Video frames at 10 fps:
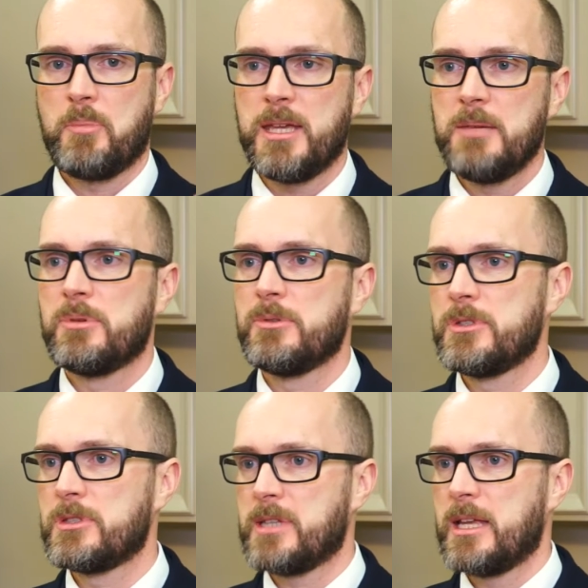people
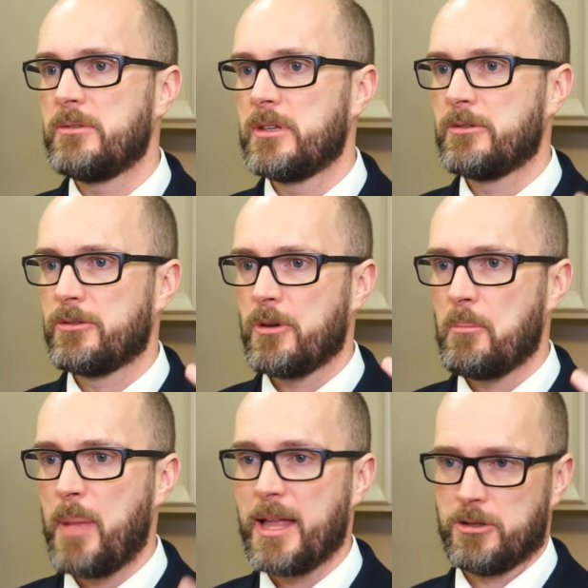saving for a
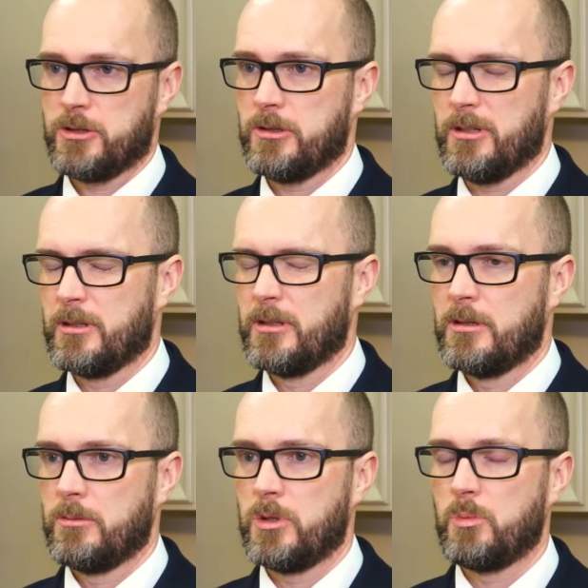pension
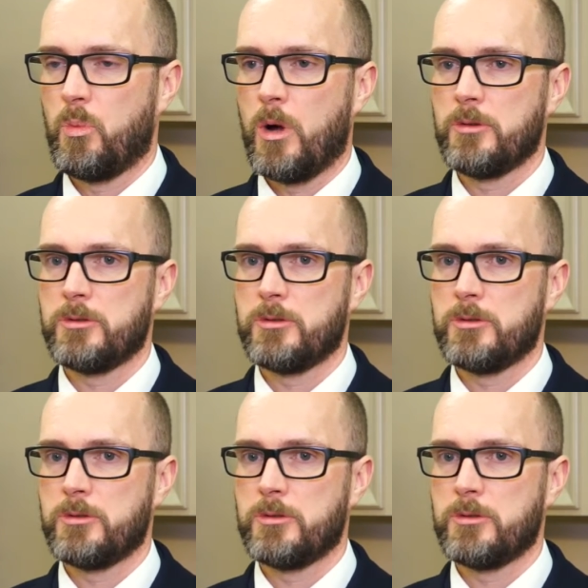with one